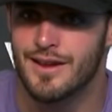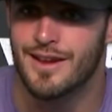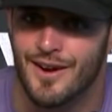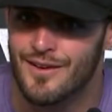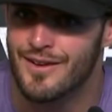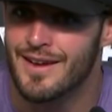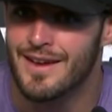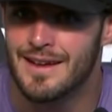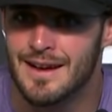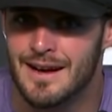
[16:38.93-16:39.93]
You know,
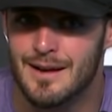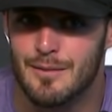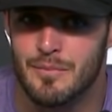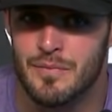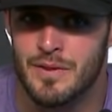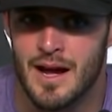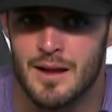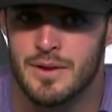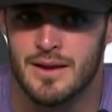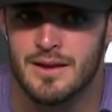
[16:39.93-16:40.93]
um,
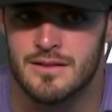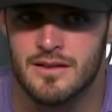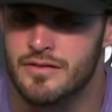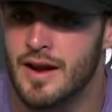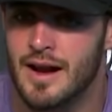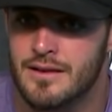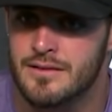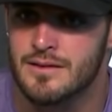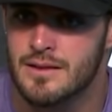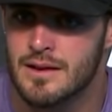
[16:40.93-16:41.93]
not because he's
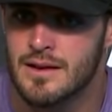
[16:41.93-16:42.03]
fast,